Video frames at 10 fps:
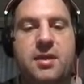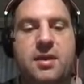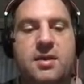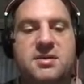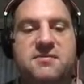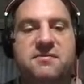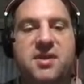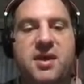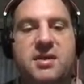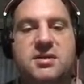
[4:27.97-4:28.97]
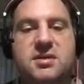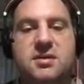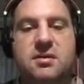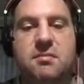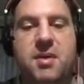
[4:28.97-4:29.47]
is flanked
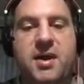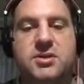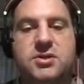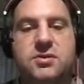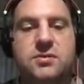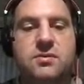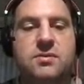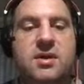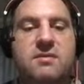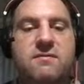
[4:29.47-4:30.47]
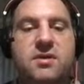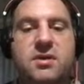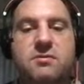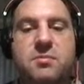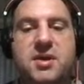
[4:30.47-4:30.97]
by two
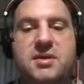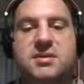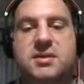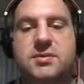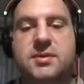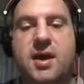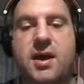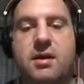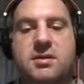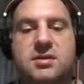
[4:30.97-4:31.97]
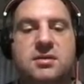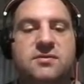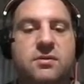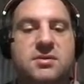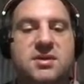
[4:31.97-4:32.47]
inverted repeats. That's what the IR stands
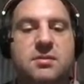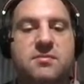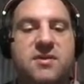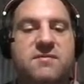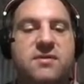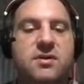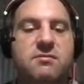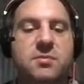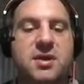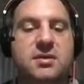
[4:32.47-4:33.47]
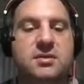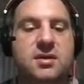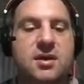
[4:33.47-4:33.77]
for, is an inverted repeat.